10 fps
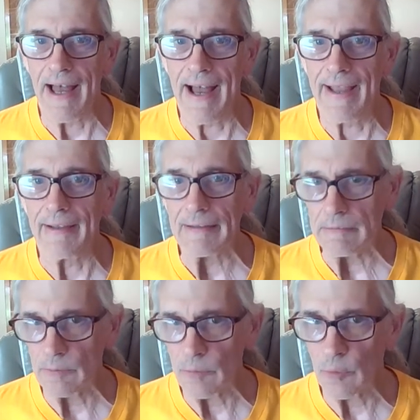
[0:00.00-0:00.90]
I
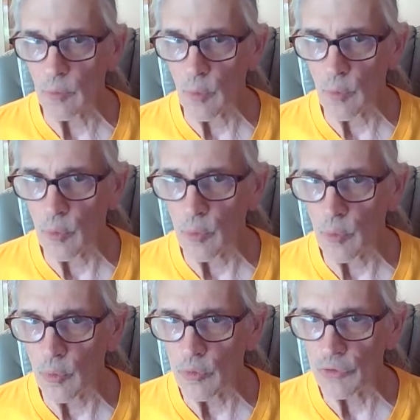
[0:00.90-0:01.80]

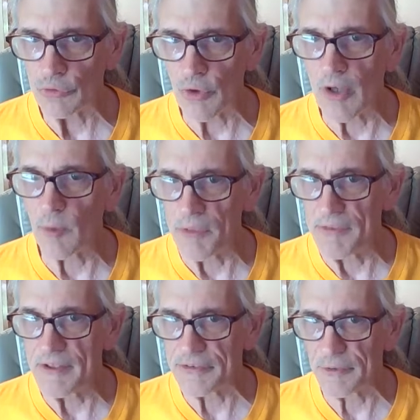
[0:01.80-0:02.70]
struggled with
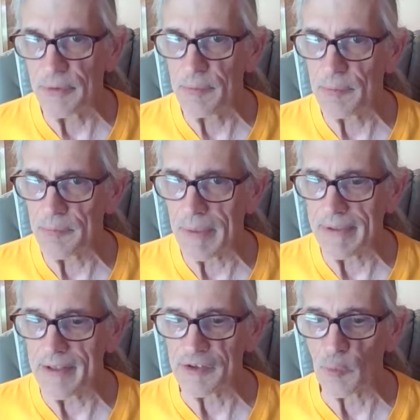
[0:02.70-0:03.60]
this through my
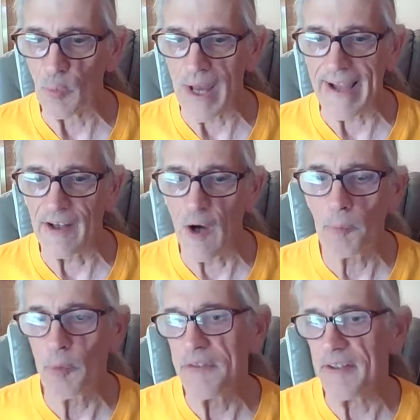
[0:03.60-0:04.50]
years, and I
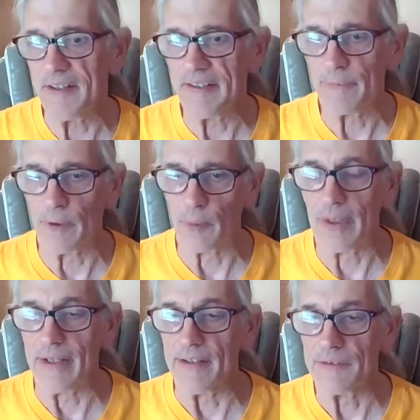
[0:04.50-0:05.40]
coped with it in different
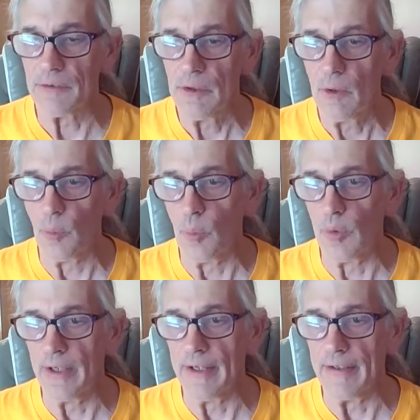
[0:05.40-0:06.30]
ways,
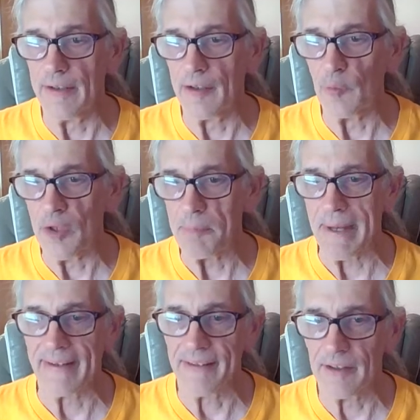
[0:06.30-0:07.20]
and with
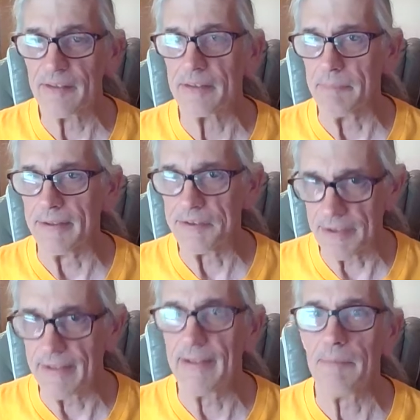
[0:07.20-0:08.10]
my guilt and my
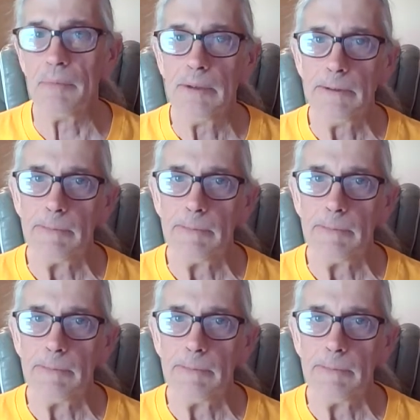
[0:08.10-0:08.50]
shame,